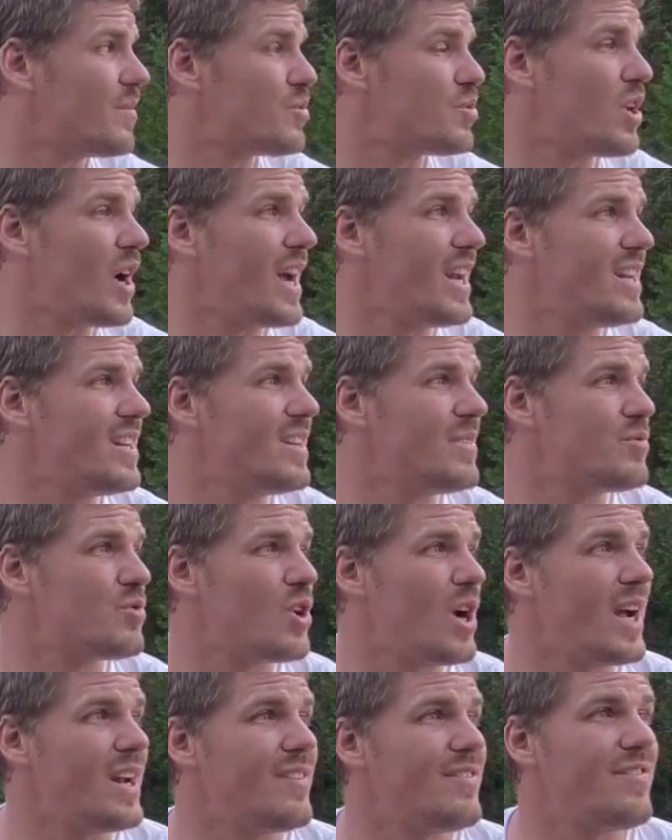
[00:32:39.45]
Trying
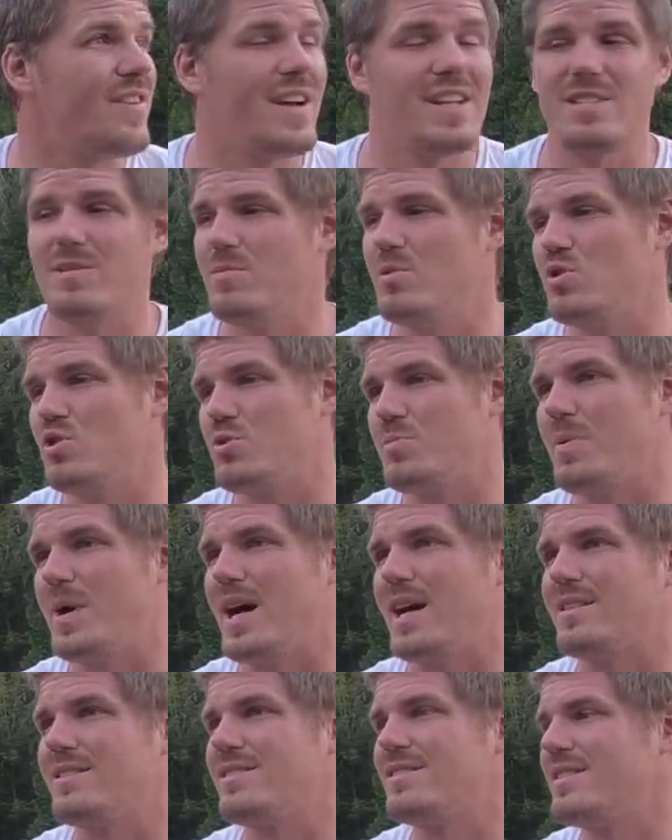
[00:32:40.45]
to find some new
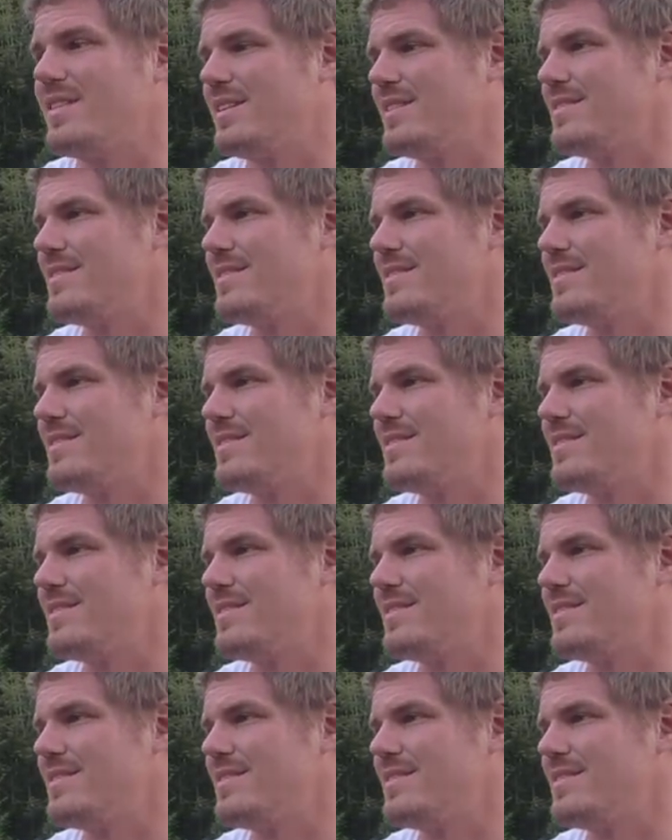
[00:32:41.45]
spots.